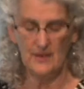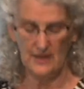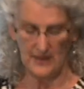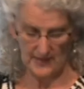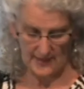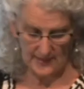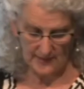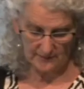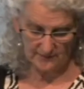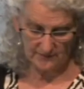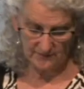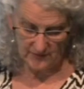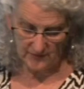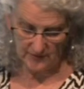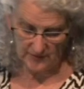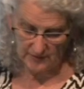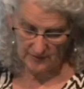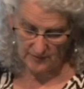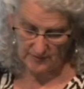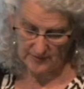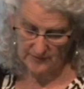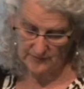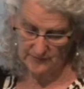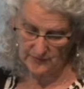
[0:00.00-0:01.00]
And I'm very
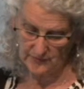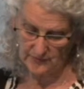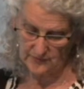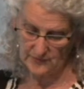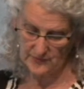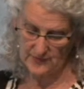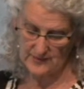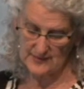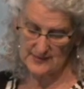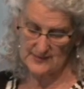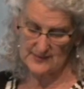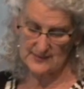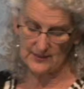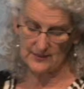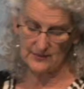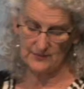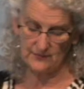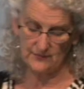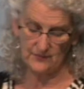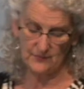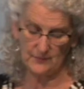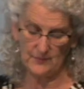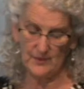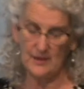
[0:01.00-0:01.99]
grateful for the Center
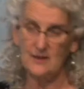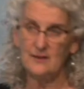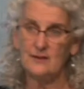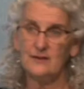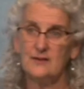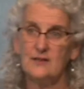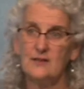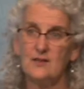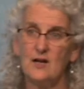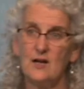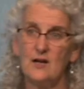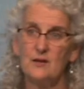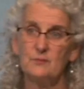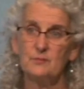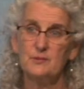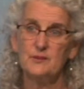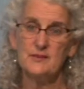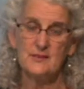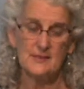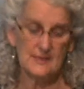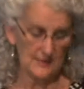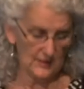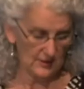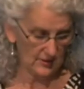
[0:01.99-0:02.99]
for Modeling
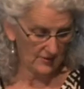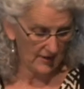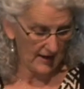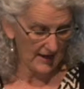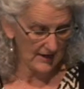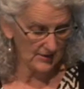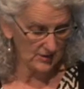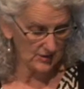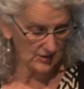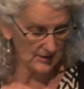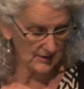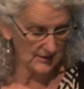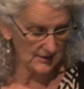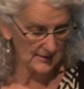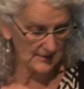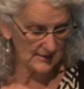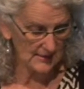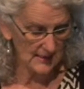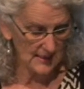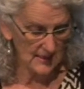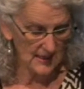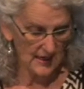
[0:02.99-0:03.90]
Complex Interactions.